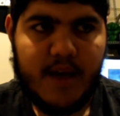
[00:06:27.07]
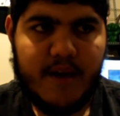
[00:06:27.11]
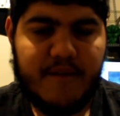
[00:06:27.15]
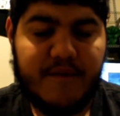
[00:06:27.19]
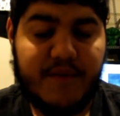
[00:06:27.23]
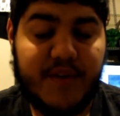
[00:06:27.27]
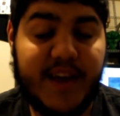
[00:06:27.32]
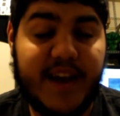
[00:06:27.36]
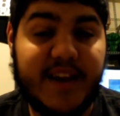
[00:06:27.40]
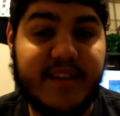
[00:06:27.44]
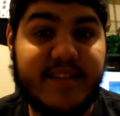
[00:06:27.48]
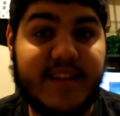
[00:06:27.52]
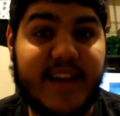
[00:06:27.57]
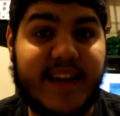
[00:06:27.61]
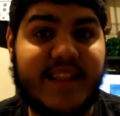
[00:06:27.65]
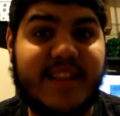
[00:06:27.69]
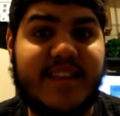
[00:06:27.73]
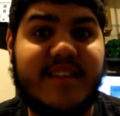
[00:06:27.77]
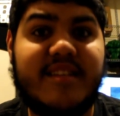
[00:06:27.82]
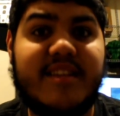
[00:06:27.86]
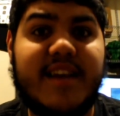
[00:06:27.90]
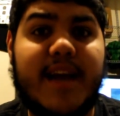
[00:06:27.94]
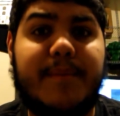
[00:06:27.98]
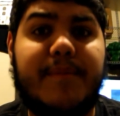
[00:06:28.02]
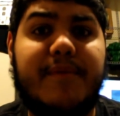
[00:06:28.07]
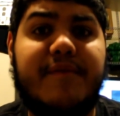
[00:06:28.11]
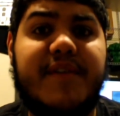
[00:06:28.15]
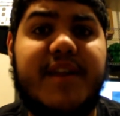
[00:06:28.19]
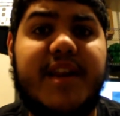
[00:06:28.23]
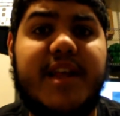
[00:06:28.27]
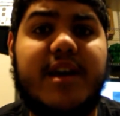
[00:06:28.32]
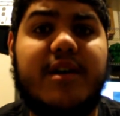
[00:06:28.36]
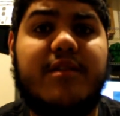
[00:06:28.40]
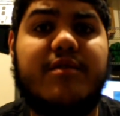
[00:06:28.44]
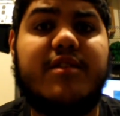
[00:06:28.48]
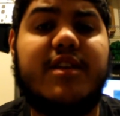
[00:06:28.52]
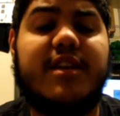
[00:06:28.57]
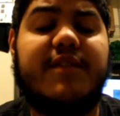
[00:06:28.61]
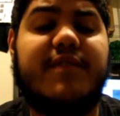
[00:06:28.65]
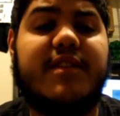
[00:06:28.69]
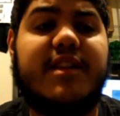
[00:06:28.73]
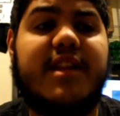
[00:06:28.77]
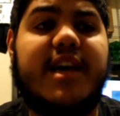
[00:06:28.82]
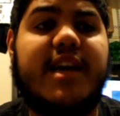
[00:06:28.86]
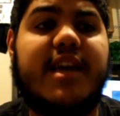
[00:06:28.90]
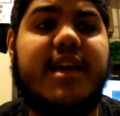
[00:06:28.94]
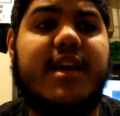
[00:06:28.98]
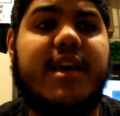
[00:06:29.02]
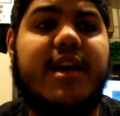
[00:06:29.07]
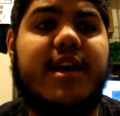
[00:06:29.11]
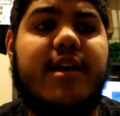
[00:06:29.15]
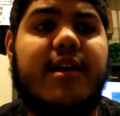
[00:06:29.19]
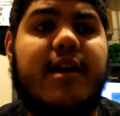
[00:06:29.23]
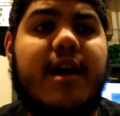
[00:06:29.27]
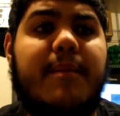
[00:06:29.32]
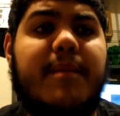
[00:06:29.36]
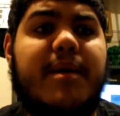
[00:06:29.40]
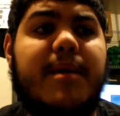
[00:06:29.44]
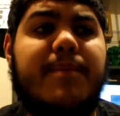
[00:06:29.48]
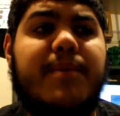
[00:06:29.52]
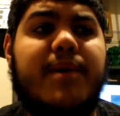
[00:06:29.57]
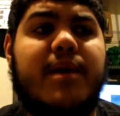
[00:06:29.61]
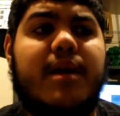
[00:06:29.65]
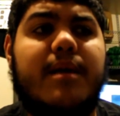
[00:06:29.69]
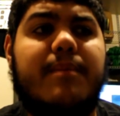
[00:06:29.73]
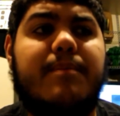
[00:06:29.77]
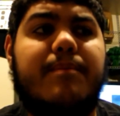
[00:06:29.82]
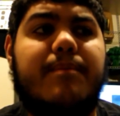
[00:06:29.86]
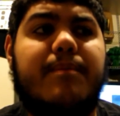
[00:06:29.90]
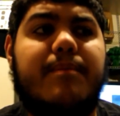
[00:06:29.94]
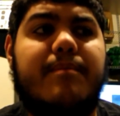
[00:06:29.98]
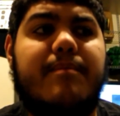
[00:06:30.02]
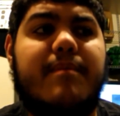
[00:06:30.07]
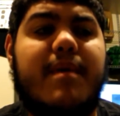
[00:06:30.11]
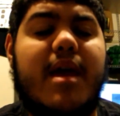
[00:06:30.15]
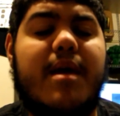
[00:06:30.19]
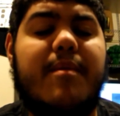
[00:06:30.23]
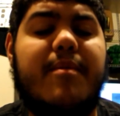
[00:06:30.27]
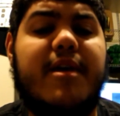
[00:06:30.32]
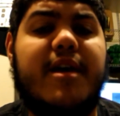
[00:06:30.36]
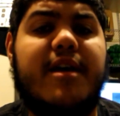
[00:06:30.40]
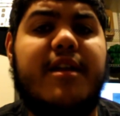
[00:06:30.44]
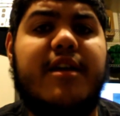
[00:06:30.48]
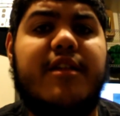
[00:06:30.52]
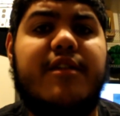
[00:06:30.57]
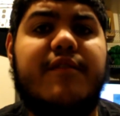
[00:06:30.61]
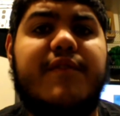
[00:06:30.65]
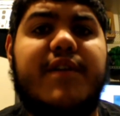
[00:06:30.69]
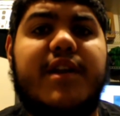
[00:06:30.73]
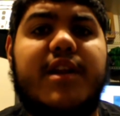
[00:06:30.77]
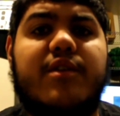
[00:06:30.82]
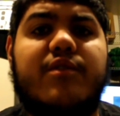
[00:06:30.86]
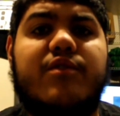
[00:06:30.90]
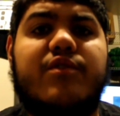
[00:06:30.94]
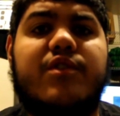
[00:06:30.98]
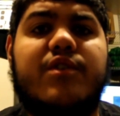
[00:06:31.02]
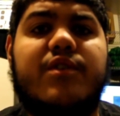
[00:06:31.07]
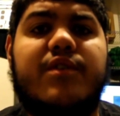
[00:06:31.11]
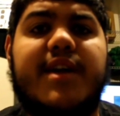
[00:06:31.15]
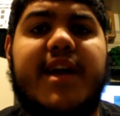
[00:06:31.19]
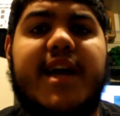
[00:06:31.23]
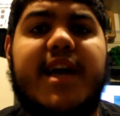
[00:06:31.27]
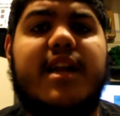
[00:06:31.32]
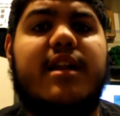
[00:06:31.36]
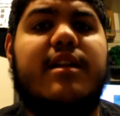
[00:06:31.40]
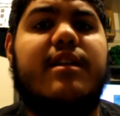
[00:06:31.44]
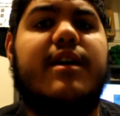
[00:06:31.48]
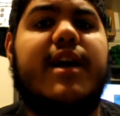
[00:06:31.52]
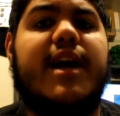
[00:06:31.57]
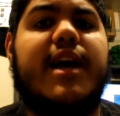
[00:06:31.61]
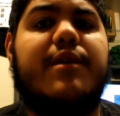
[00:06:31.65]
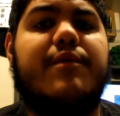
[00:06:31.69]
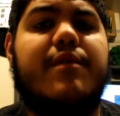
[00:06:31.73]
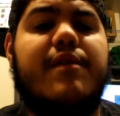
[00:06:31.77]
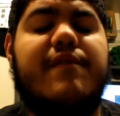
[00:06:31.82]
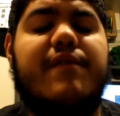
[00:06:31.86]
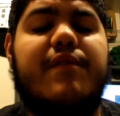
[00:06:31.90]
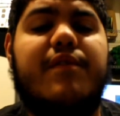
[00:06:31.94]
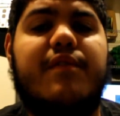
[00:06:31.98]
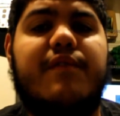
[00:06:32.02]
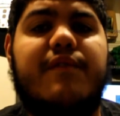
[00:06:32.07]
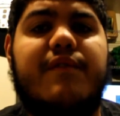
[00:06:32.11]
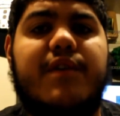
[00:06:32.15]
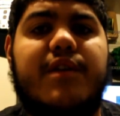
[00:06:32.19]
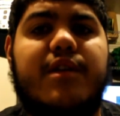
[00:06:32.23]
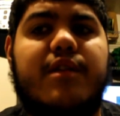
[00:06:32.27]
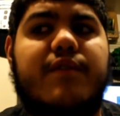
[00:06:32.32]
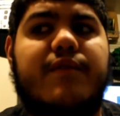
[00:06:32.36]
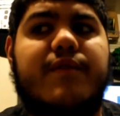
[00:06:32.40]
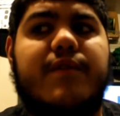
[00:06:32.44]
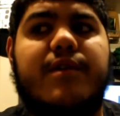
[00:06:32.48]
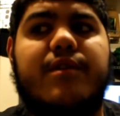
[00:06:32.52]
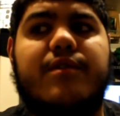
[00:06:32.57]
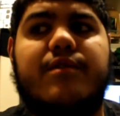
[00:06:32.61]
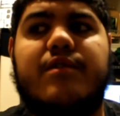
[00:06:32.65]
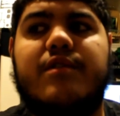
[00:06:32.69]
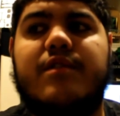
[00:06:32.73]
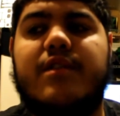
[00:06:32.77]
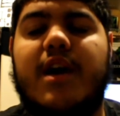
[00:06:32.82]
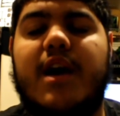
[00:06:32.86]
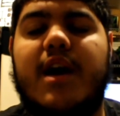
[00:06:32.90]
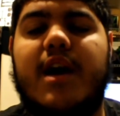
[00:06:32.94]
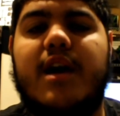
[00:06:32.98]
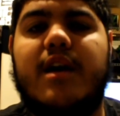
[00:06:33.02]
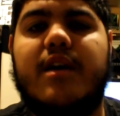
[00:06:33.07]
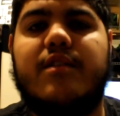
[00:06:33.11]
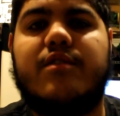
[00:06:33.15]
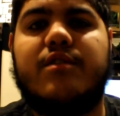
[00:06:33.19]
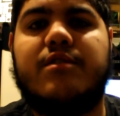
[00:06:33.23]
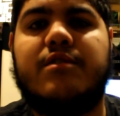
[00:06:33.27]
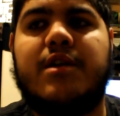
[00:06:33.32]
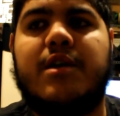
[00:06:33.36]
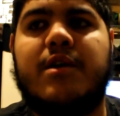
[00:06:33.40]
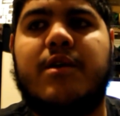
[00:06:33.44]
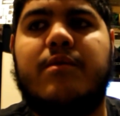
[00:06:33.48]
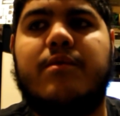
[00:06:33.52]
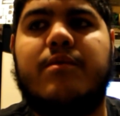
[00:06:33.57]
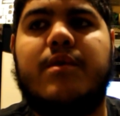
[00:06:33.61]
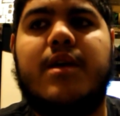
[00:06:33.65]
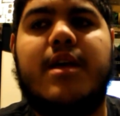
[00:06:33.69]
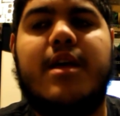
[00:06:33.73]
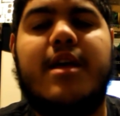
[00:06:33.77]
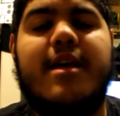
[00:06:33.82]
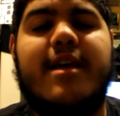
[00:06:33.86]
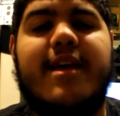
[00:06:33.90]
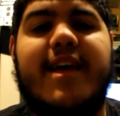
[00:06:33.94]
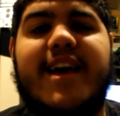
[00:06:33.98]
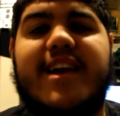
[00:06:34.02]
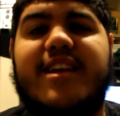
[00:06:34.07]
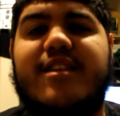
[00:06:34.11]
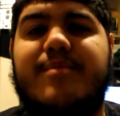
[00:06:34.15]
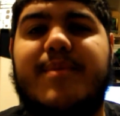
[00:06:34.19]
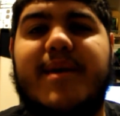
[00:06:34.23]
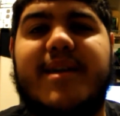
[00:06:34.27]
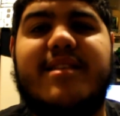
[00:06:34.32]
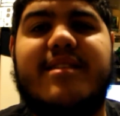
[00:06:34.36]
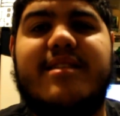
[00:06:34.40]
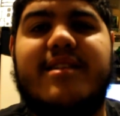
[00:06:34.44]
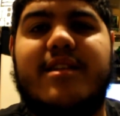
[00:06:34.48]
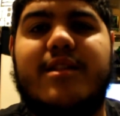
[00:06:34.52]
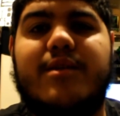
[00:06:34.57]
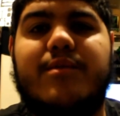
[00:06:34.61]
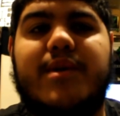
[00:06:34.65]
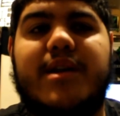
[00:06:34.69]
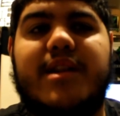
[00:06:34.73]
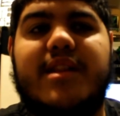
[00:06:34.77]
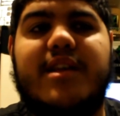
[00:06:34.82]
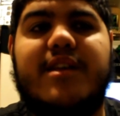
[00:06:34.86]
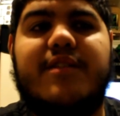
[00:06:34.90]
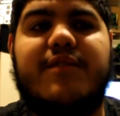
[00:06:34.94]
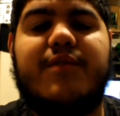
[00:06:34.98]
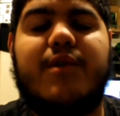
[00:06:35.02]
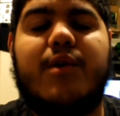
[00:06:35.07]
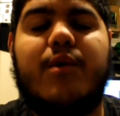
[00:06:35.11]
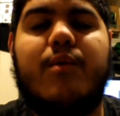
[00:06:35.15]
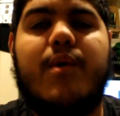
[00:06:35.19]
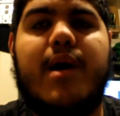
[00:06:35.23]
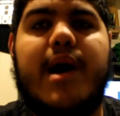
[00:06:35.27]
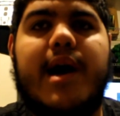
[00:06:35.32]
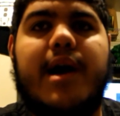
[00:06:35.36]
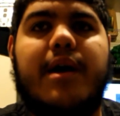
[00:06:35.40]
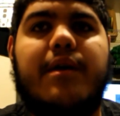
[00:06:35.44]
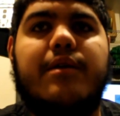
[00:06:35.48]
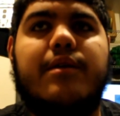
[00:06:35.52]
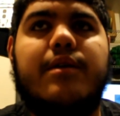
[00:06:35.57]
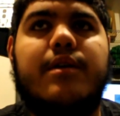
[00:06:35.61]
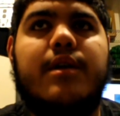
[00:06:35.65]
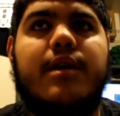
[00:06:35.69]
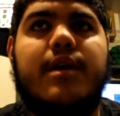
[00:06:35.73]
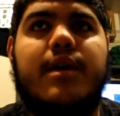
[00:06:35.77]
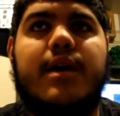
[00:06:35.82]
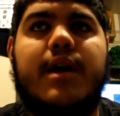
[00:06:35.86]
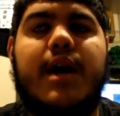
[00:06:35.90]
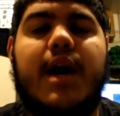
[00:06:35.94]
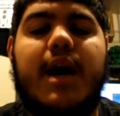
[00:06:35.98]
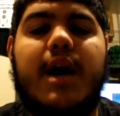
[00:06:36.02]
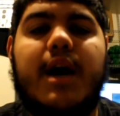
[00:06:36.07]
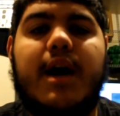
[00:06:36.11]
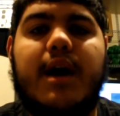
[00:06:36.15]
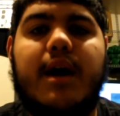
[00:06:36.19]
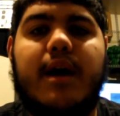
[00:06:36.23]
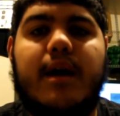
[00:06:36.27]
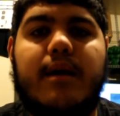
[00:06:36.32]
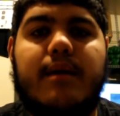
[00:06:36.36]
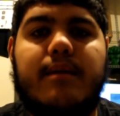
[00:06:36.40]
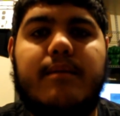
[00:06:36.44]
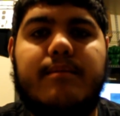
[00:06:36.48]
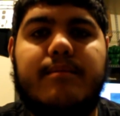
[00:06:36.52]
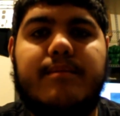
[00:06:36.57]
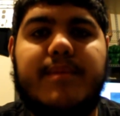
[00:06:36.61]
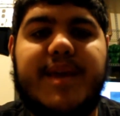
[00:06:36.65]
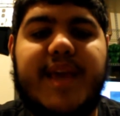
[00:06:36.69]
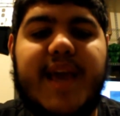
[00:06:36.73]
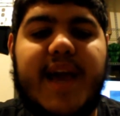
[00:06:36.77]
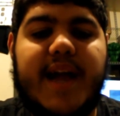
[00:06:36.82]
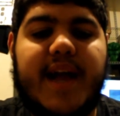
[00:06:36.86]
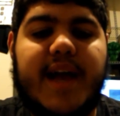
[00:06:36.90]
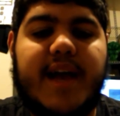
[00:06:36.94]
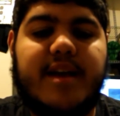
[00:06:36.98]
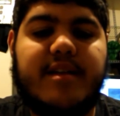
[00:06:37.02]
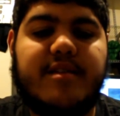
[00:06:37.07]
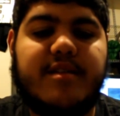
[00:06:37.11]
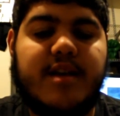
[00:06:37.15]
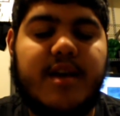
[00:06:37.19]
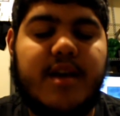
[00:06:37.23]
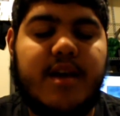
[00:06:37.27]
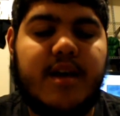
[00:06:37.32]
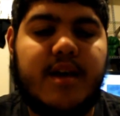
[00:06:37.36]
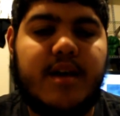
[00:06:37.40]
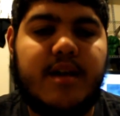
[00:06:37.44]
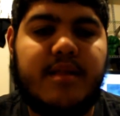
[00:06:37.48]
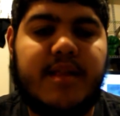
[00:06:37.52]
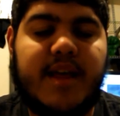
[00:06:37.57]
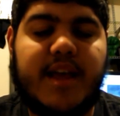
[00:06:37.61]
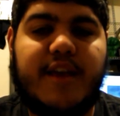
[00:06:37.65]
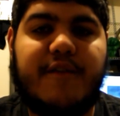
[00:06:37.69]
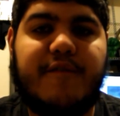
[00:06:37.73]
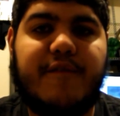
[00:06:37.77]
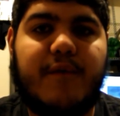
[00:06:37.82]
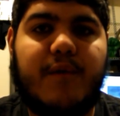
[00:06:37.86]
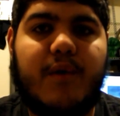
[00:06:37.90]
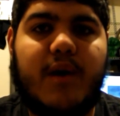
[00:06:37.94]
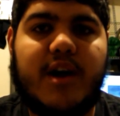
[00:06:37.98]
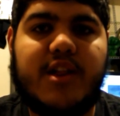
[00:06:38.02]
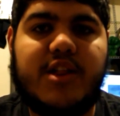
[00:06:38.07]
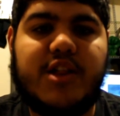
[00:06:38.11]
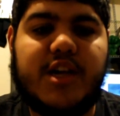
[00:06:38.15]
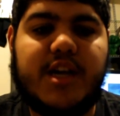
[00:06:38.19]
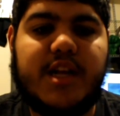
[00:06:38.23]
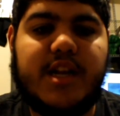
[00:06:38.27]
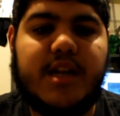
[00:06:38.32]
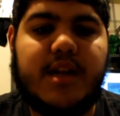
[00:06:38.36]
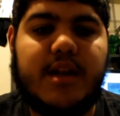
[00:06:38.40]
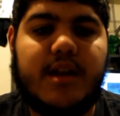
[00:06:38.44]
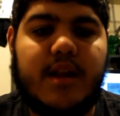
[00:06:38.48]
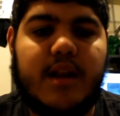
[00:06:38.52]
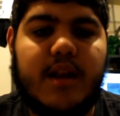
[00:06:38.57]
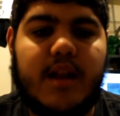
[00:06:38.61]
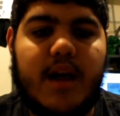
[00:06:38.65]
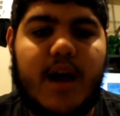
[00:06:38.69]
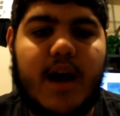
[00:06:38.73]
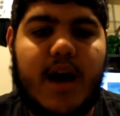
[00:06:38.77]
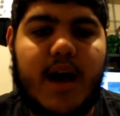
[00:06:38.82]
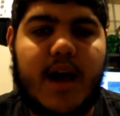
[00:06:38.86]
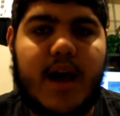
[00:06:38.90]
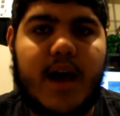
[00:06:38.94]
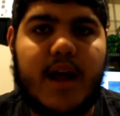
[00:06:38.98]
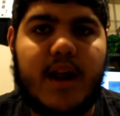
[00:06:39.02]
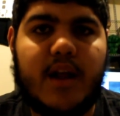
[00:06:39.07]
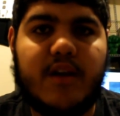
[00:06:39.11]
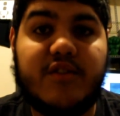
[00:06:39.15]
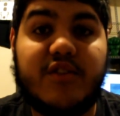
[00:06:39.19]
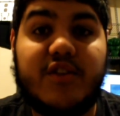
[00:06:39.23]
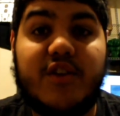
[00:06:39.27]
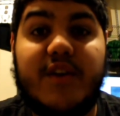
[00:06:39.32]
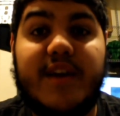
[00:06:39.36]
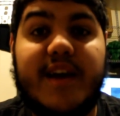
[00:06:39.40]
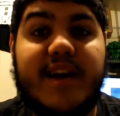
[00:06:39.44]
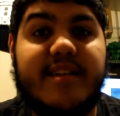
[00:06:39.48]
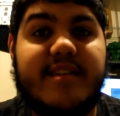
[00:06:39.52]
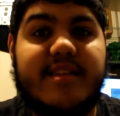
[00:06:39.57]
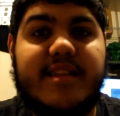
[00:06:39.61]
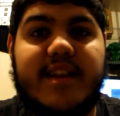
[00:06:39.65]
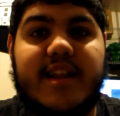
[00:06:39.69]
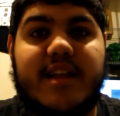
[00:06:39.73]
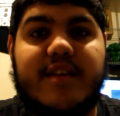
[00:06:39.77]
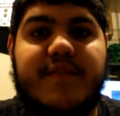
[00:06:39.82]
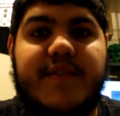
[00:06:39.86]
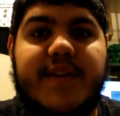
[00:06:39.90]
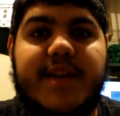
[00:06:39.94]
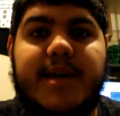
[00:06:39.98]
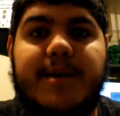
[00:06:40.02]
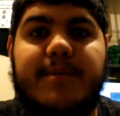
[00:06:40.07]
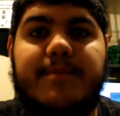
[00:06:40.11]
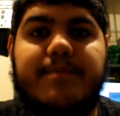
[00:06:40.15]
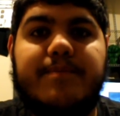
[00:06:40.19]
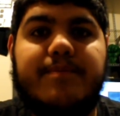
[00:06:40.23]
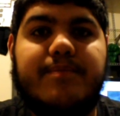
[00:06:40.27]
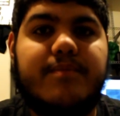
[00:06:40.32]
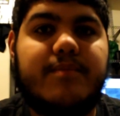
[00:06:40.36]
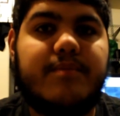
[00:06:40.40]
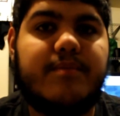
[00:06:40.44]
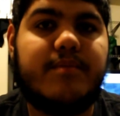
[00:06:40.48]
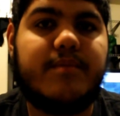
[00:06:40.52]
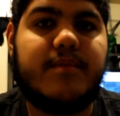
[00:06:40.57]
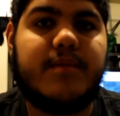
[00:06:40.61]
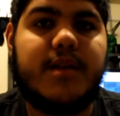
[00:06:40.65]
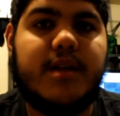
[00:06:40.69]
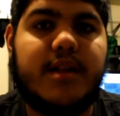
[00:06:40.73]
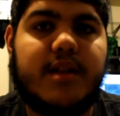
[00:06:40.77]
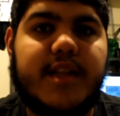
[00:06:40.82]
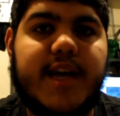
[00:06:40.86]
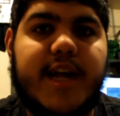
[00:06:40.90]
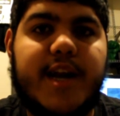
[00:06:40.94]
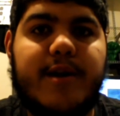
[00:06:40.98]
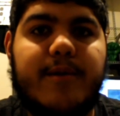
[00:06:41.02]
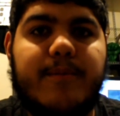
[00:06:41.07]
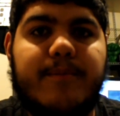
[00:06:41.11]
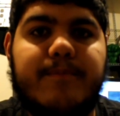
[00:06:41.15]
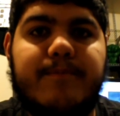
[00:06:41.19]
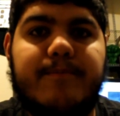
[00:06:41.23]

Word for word: If you guys like these type of videos, leave a like here. I'm gonna put up maybe another video soon. I gotta I gotta review the footage first, uh, so don't expect another one of these for a while. Um, but yeah, guys, thank you for watching, and I'll see you guys in the next video. Later.